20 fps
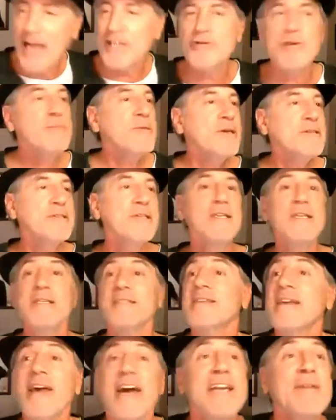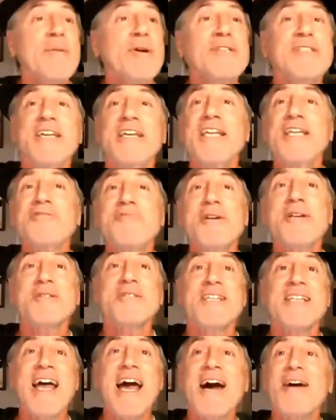drink martinis. Any martini
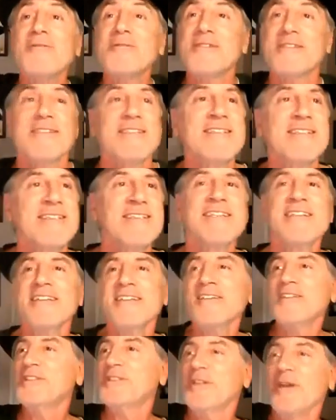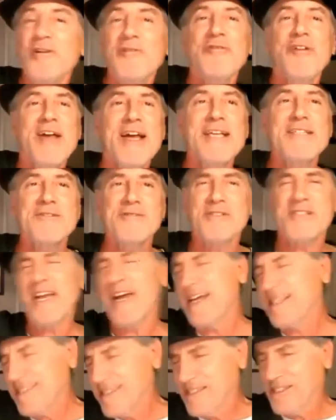drinkers in the house? Show of hands or
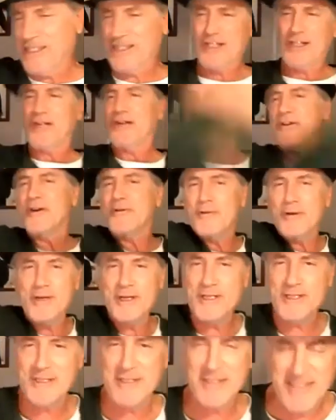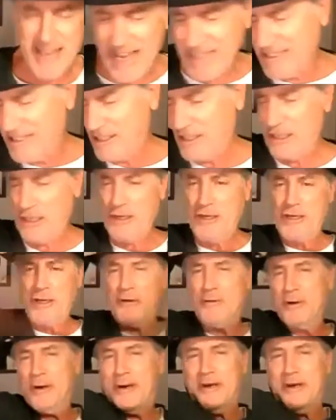just slur your words. Just slur your